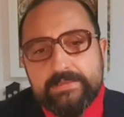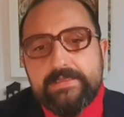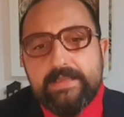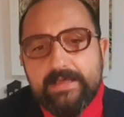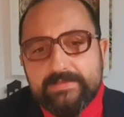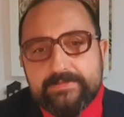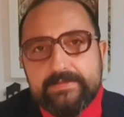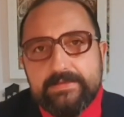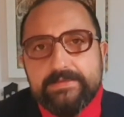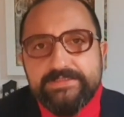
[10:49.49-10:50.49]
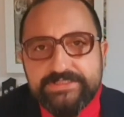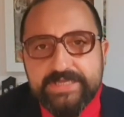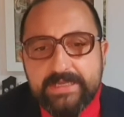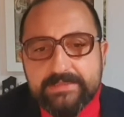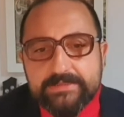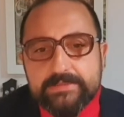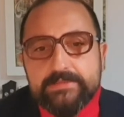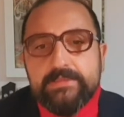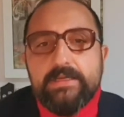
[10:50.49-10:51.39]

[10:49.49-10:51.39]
elastic. In general,